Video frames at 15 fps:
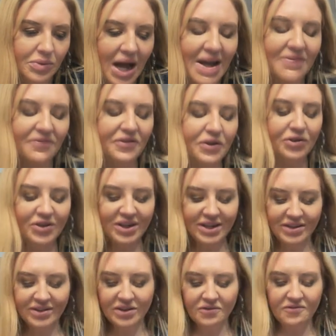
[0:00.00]
I feel that
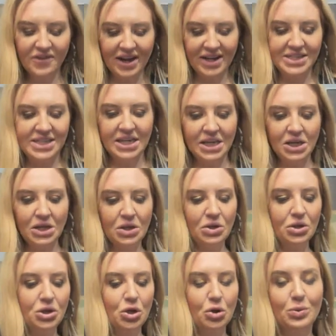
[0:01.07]
it's affecting
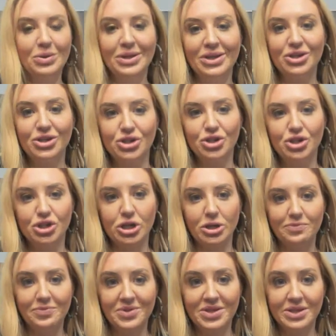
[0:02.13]
your
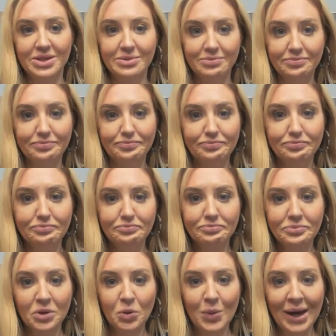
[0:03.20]
relationships.
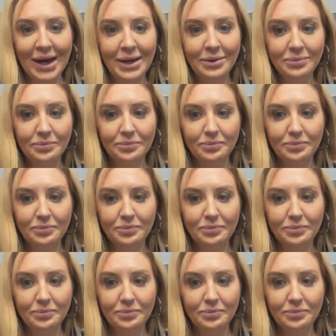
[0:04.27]
Okay.